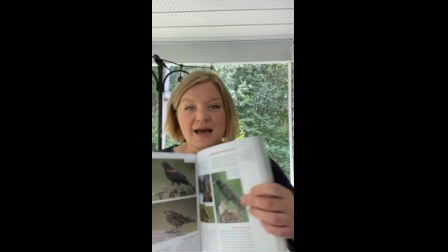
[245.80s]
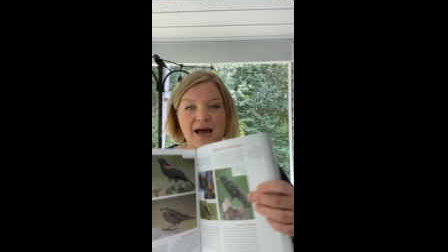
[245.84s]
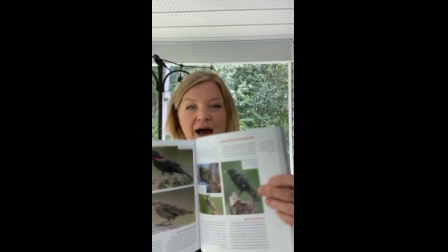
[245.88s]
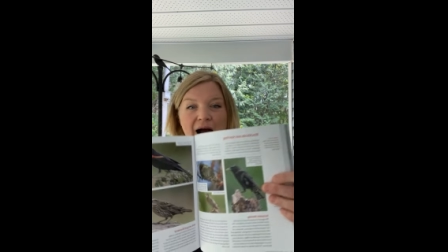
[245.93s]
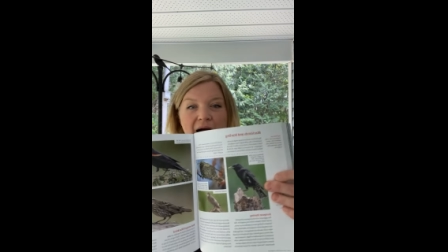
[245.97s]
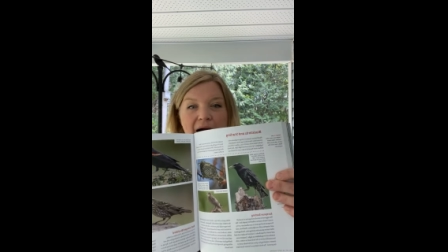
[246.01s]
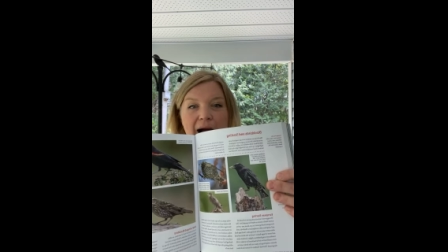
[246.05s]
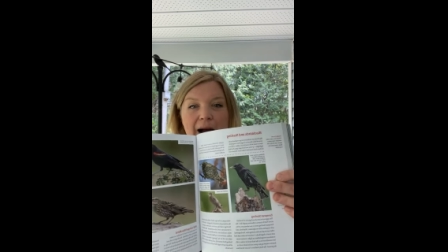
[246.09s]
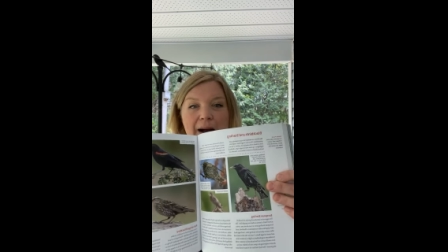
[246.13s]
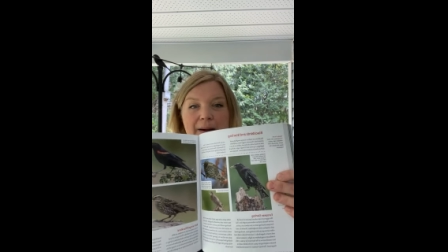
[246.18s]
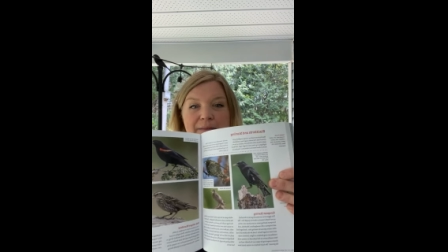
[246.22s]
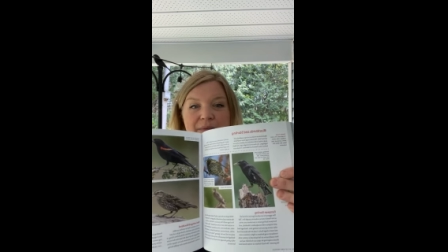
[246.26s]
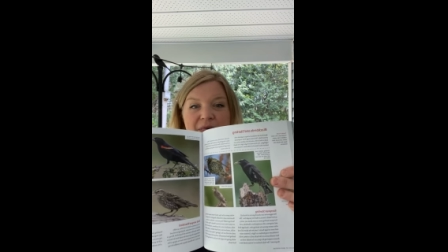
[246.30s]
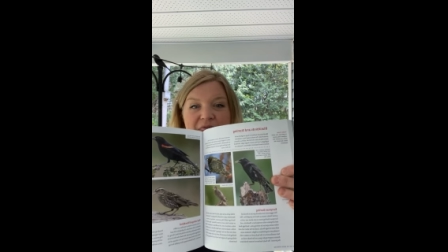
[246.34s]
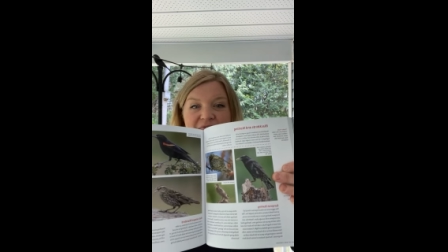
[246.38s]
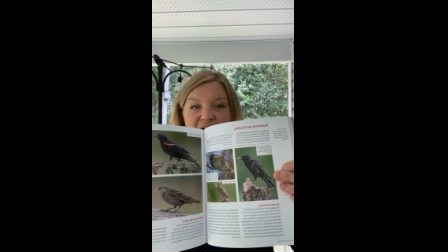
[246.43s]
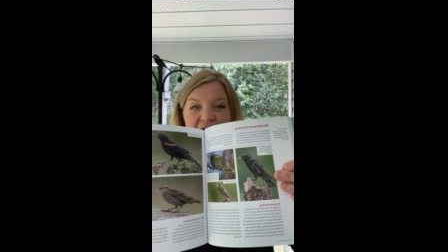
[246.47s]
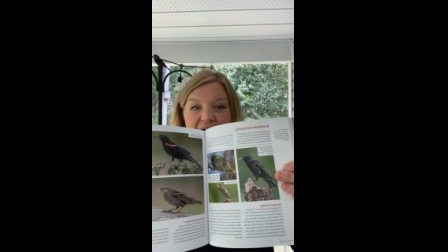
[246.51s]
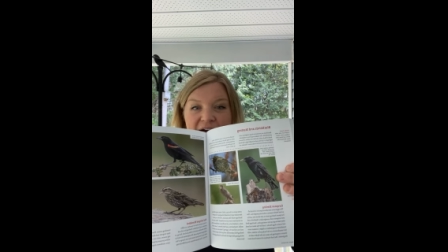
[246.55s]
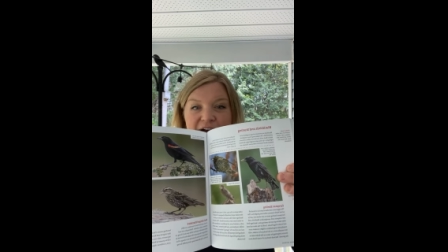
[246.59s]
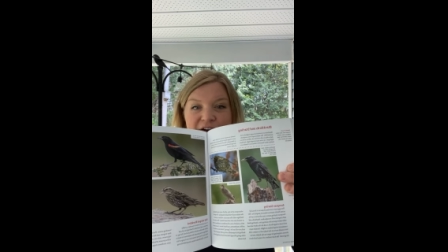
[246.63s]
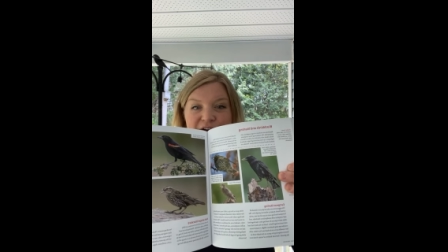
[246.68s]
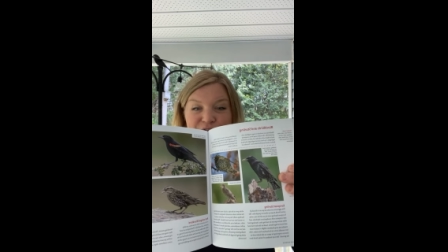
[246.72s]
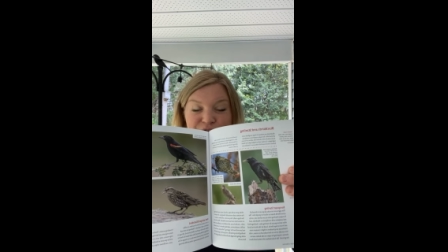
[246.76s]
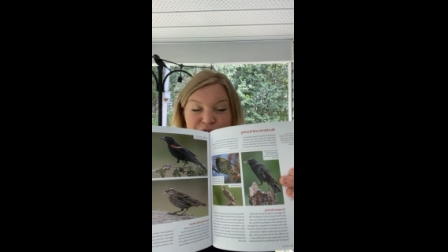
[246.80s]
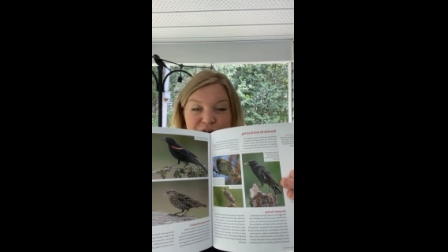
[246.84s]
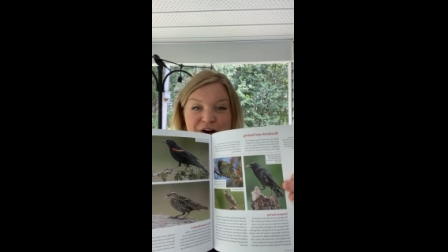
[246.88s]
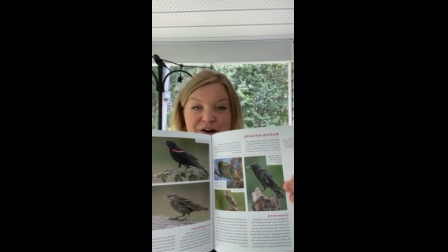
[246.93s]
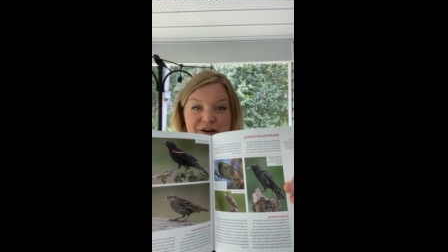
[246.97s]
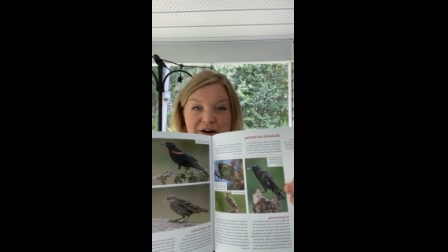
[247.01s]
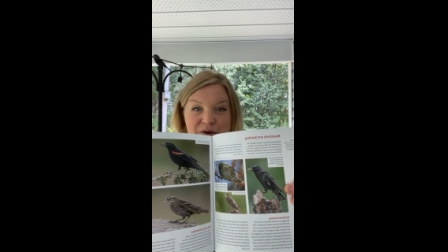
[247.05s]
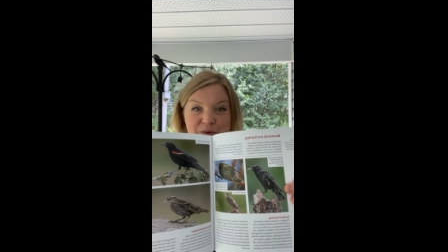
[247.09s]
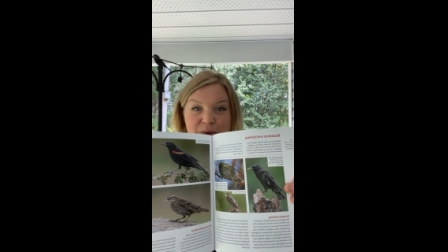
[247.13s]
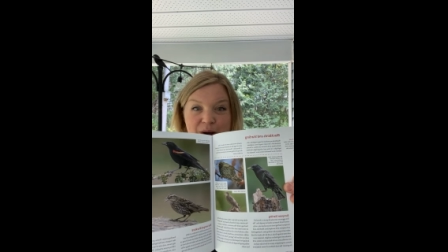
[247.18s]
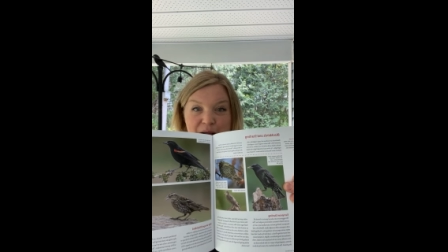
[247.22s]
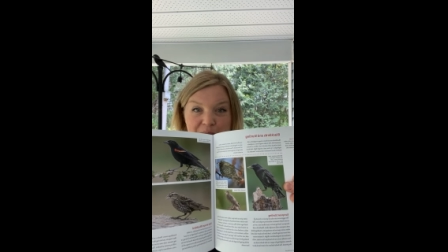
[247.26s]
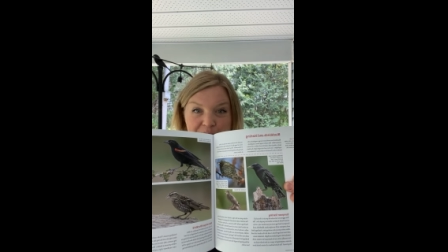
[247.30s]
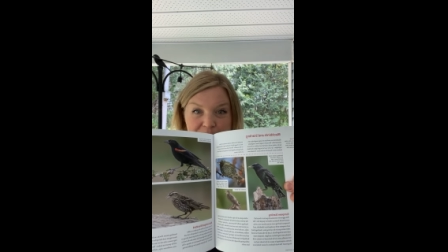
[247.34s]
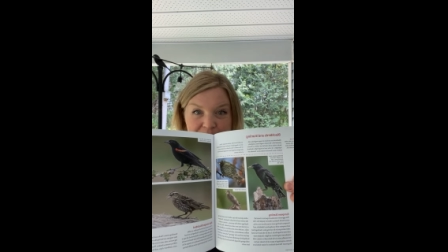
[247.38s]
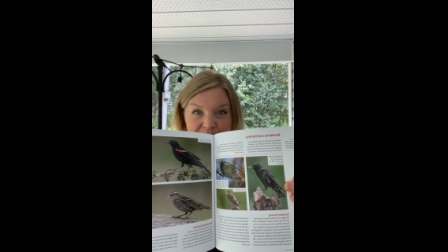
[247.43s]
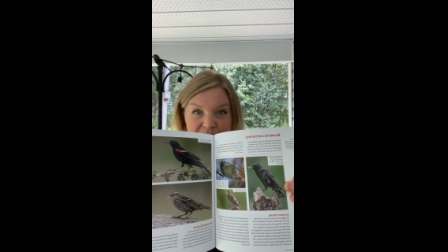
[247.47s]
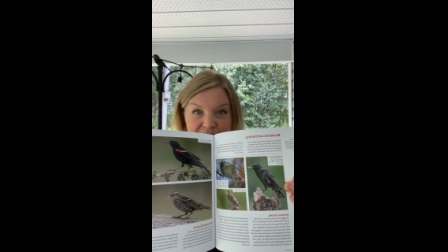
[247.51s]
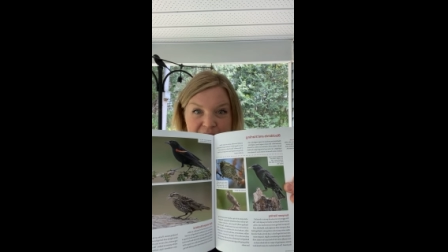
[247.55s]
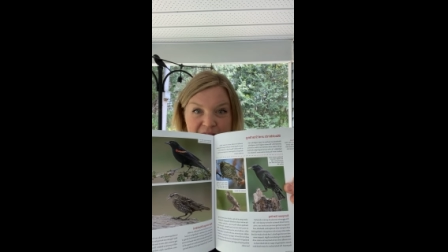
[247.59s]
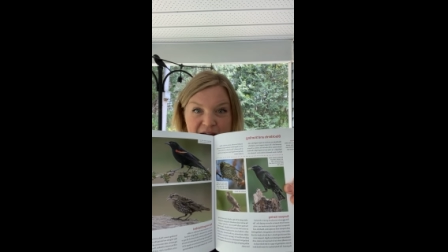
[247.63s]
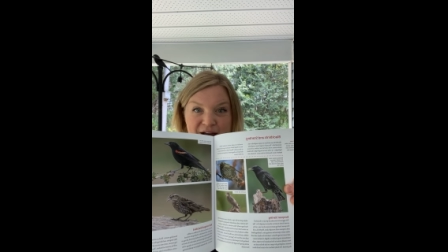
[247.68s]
that could very well be